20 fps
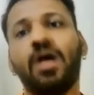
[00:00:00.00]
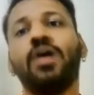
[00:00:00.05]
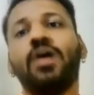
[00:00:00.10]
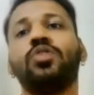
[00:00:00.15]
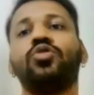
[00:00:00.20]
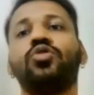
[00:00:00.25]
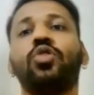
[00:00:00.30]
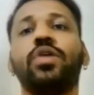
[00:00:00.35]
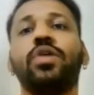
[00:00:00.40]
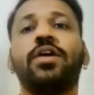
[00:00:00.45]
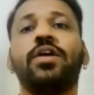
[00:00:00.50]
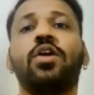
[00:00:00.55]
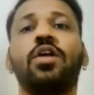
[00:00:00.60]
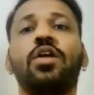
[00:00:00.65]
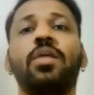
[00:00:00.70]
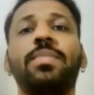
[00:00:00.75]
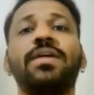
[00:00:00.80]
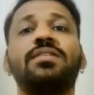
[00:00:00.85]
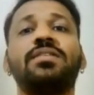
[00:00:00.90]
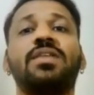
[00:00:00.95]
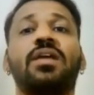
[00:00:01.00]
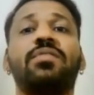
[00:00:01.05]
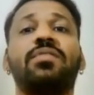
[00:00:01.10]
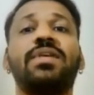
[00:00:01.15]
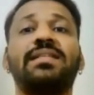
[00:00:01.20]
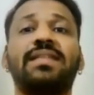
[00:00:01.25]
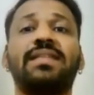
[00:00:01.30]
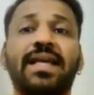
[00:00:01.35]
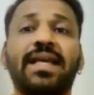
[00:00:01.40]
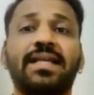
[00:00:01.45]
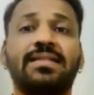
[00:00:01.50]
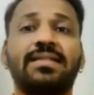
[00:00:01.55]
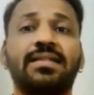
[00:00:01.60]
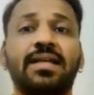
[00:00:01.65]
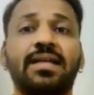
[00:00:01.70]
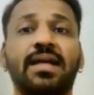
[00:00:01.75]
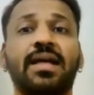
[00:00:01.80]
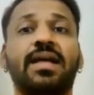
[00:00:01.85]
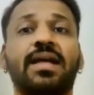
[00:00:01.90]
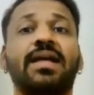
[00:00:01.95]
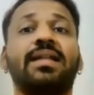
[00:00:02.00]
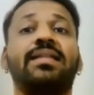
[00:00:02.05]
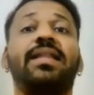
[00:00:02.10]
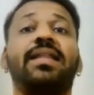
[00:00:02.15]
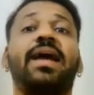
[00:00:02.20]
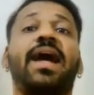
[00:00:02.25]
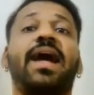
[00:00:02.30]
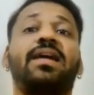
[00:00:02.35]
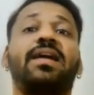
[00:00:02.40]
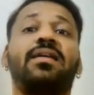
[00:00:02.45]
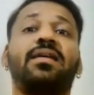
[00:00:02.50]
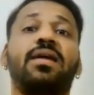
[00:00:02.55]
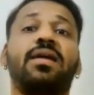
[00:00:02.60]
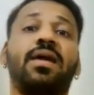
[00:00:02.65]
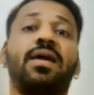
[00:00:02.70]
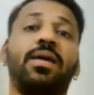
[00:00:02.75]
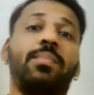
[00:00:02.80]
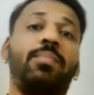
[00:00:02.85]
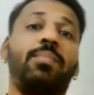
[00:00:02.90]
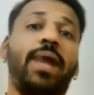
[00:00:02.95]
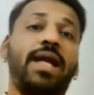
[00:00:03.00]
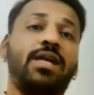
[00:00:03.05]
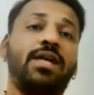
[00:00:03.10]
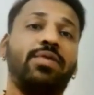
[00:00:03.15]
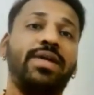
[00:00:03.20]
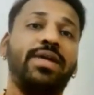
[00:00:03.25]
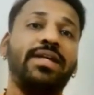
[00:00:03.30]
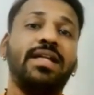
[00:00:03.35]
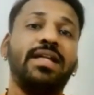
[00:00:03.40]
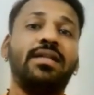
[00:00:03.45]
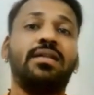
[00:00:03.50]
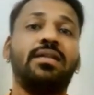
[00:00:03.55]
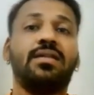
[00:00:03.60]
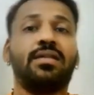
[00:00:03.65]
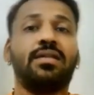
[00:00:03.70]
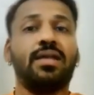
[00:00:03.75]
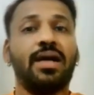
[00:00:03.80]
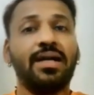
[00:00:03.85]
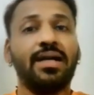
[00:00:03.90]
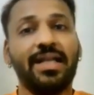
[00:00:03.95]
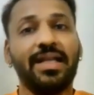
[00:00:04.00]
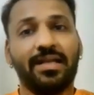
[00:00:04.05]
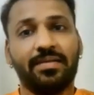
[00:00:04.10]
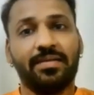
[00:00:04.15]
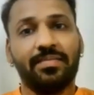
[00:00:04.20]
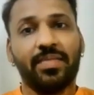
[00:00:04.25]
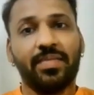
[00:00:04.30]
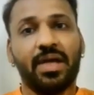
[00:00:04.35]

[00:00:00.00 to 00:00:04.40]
So economic survey says that by 2030,